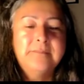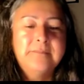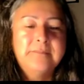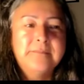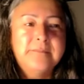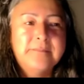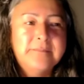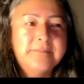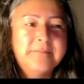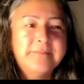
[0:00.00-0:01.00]

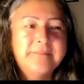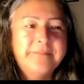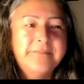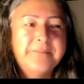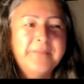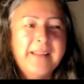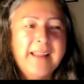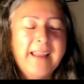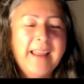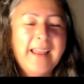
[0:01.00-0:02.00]

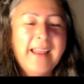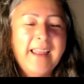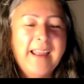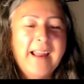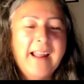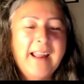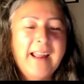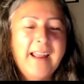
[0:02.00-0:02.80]
The person shown says nothing.